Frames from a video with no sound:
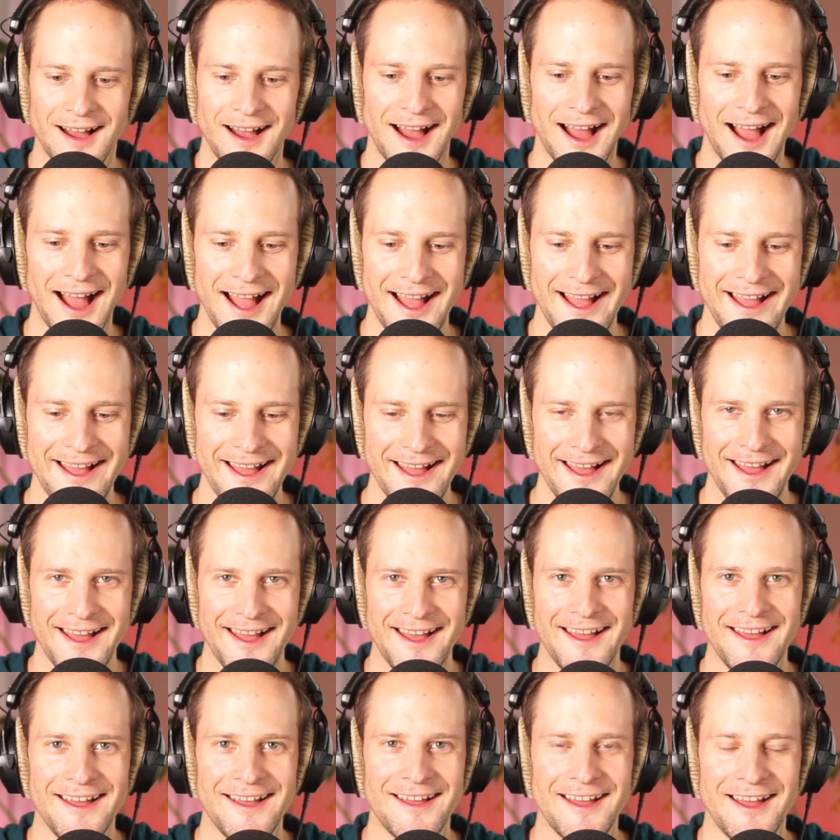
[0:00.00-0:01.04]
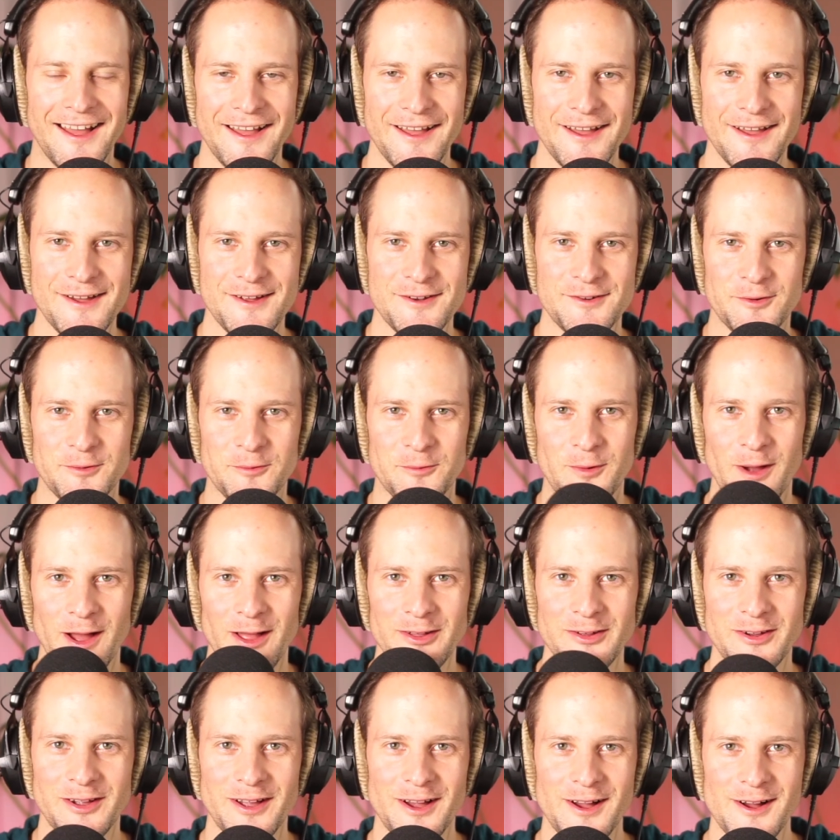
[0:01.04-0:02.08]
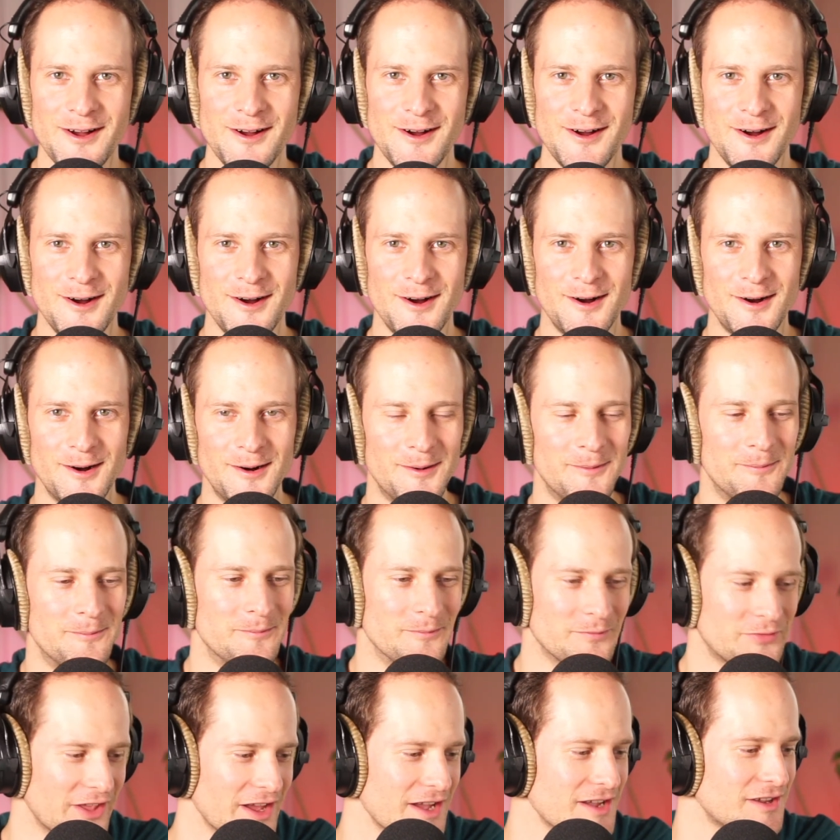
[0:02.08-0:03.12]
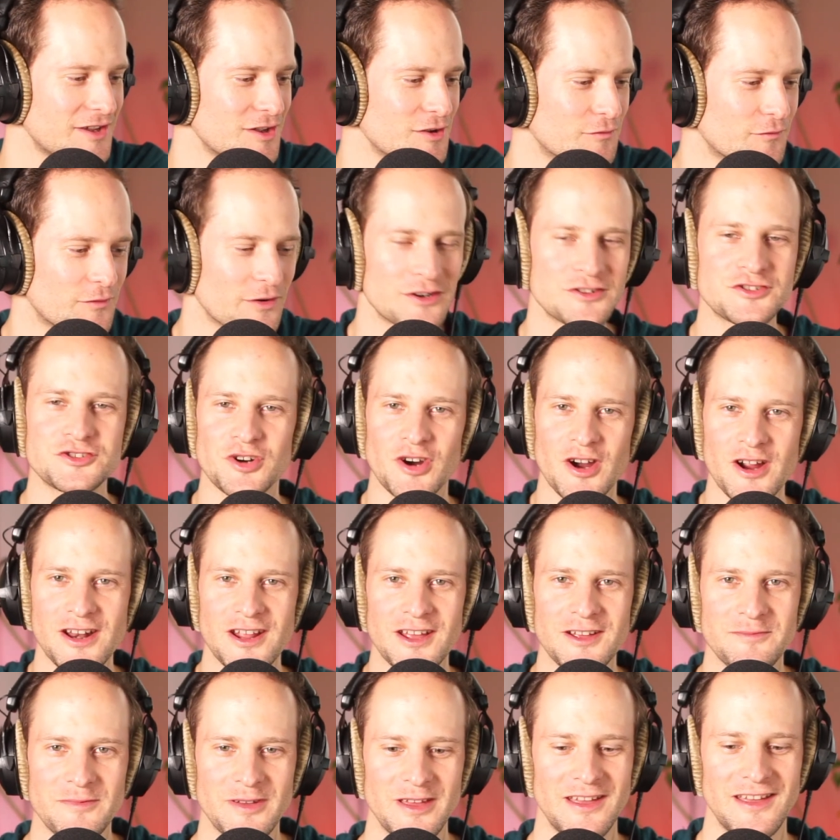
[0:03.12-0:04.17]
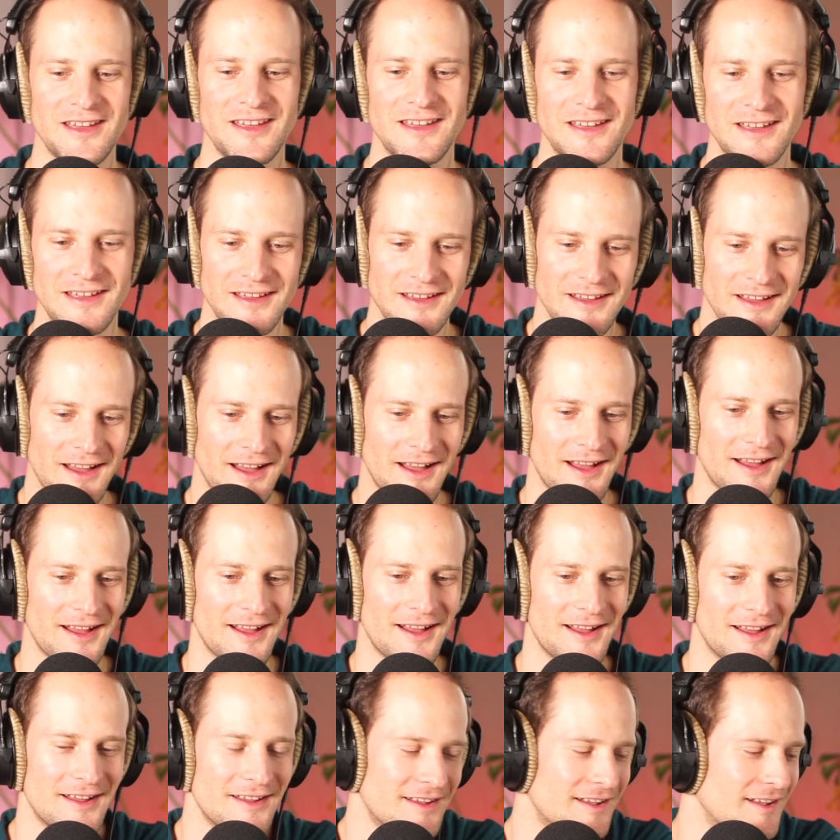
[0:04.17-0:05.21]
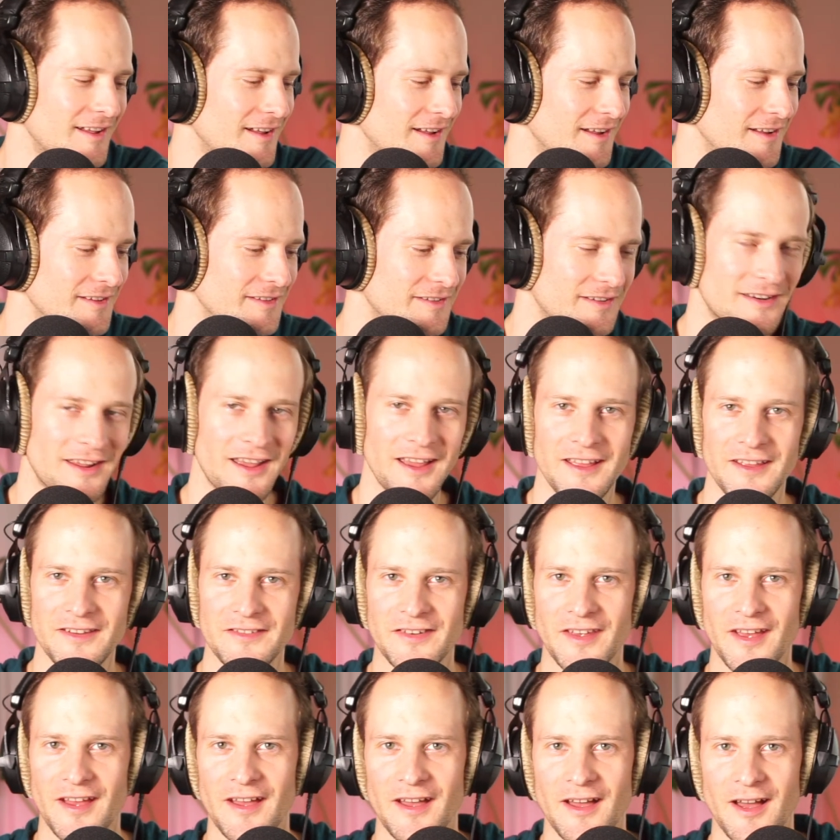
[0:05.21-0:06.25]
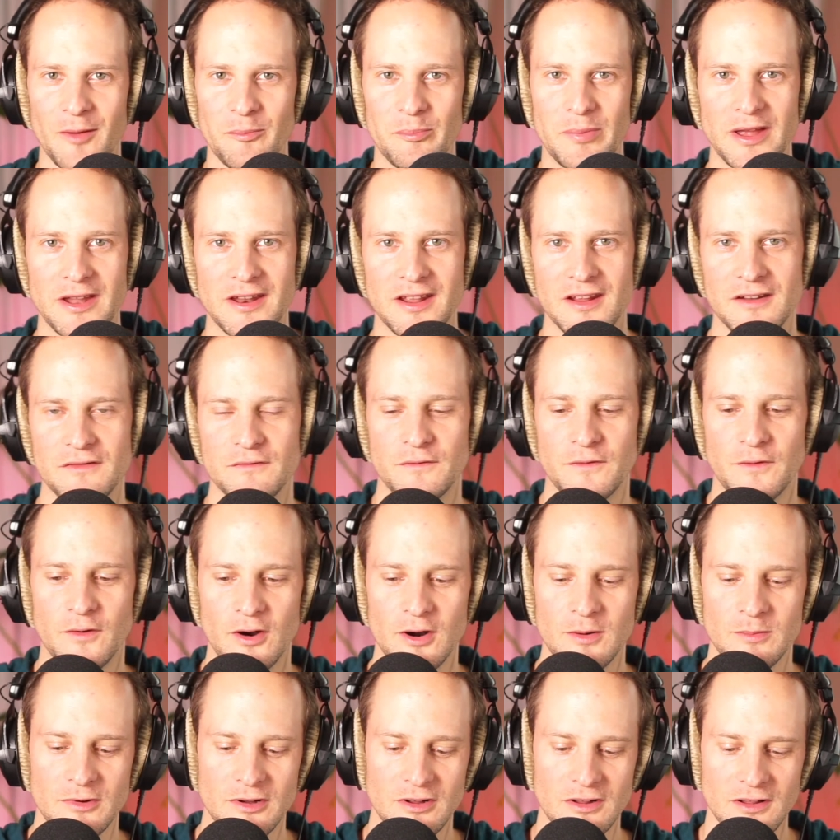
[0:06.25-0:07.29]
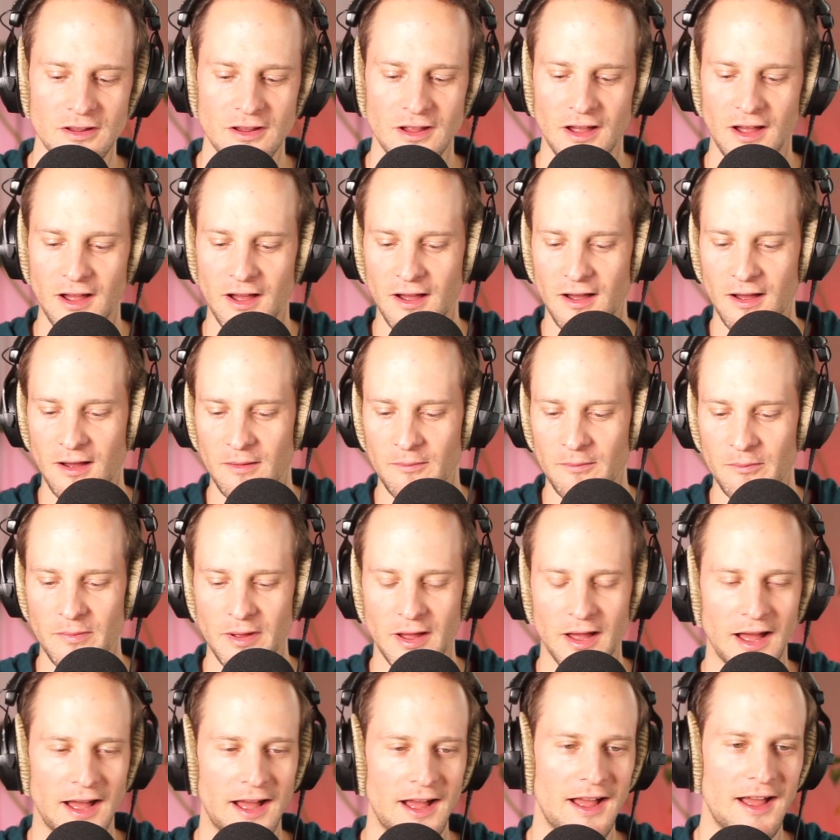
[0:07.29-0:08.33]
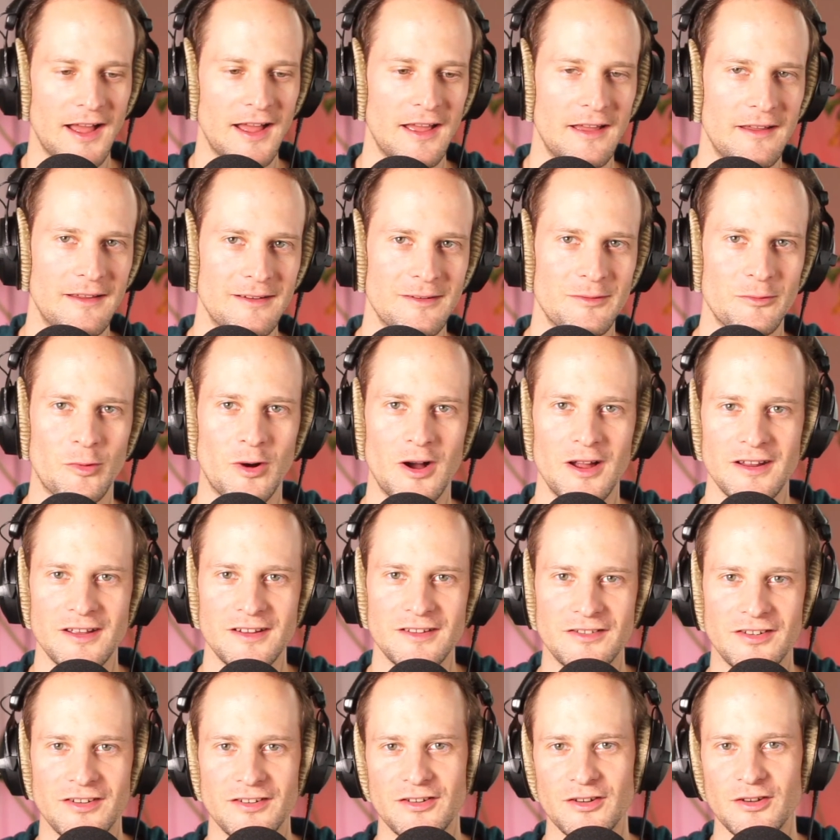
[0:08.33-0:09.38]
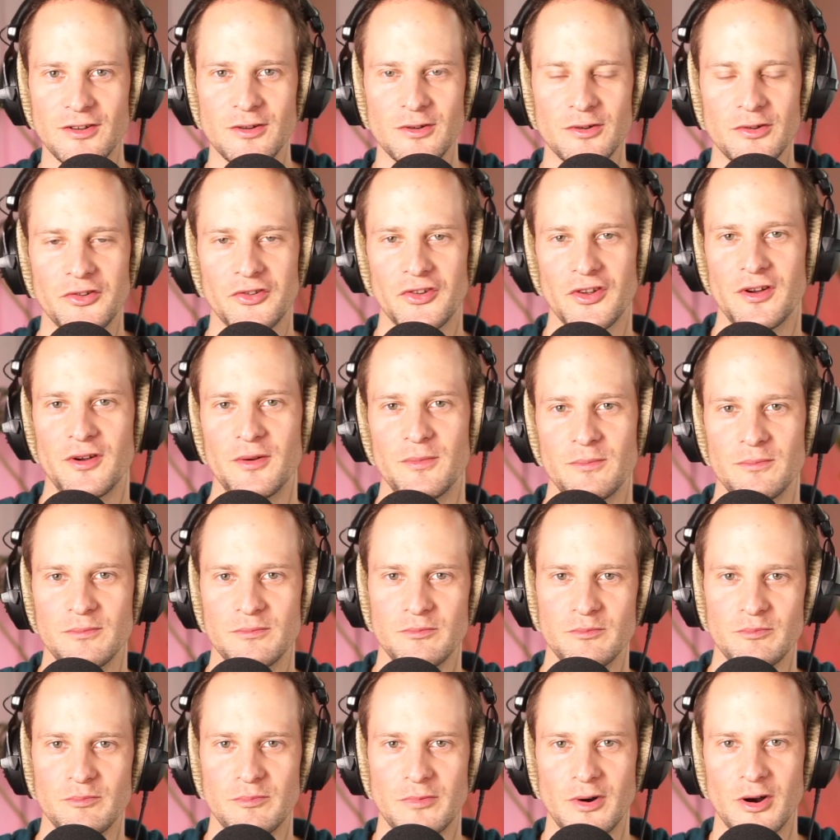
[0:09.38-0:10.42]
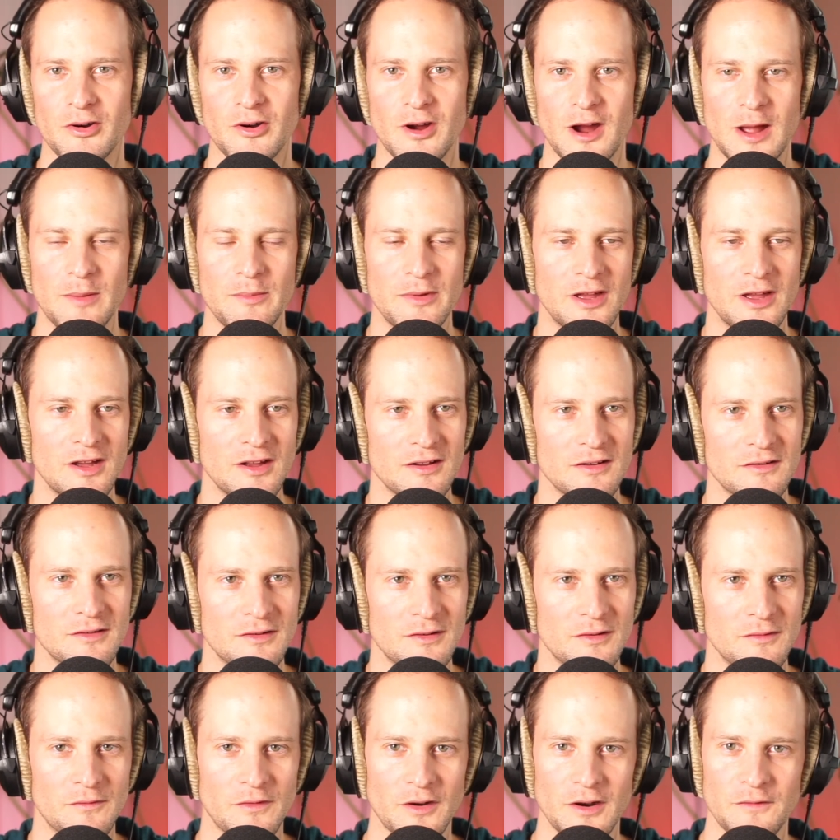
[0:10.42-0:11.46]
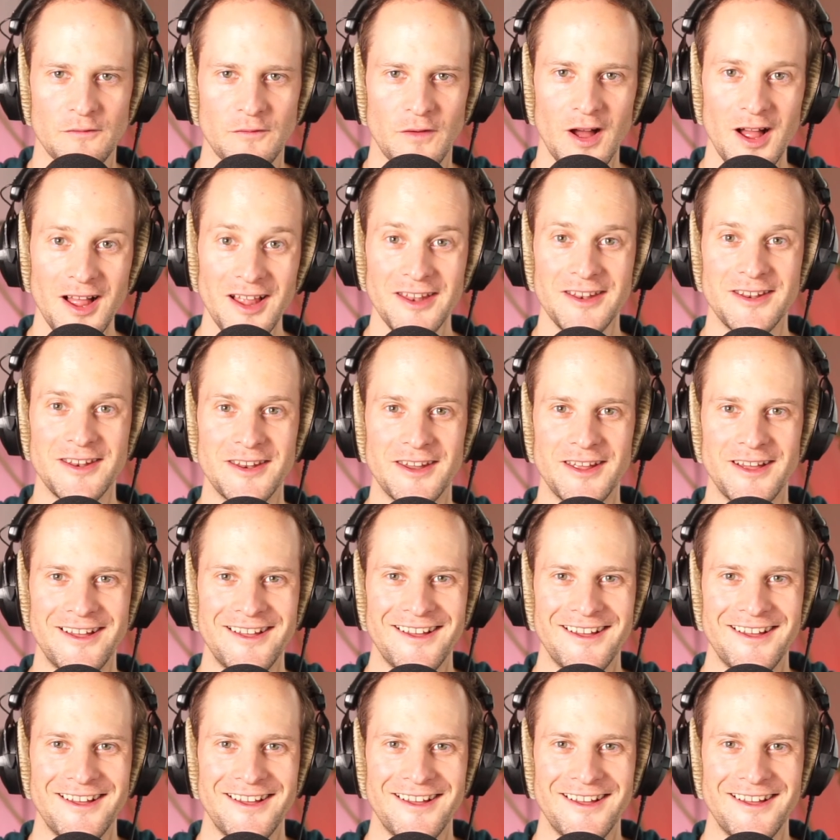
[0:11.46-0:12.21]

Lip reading: Hi and welcome. Thank you for joining me. Today's a bit informal. I wanted to do some programming for fun.